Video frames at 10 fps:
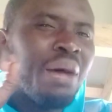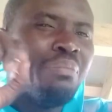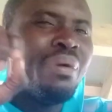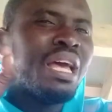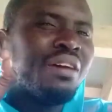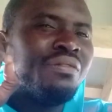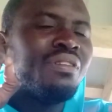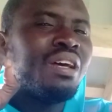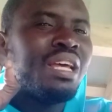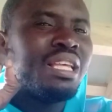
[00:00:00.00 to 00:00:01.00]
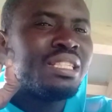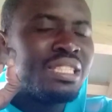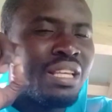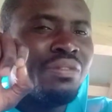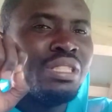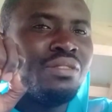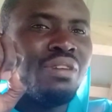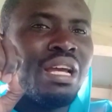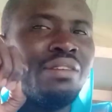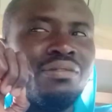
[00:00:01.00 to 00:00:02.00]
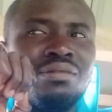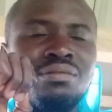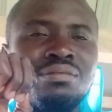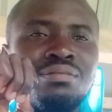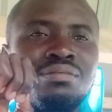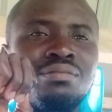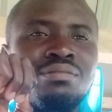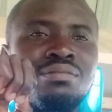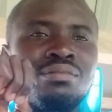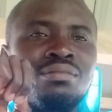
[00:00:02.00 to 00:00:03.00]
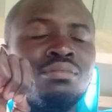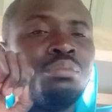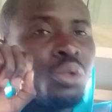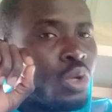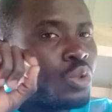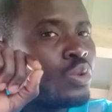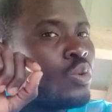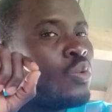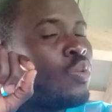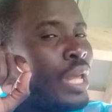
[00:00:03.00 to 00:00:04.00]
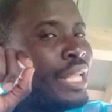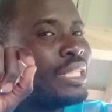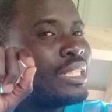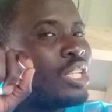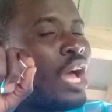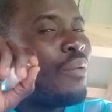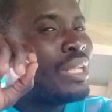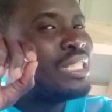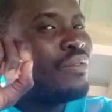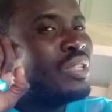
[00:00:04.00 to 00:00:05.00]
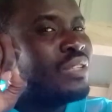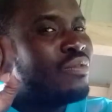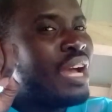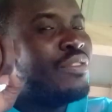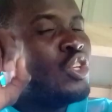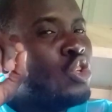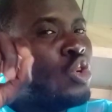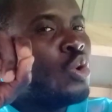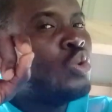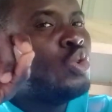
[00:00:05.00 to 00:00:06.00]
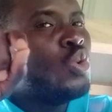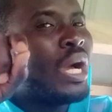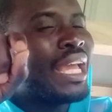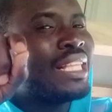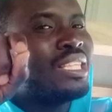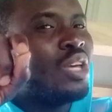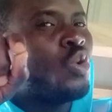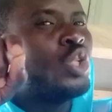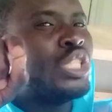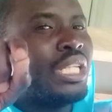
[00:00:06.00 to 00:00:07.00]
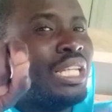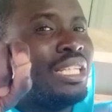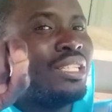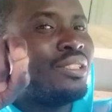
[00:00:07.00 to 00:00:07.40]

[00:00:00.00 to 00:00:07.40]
above 75 because when it is around 75 you know you are getting the cushioning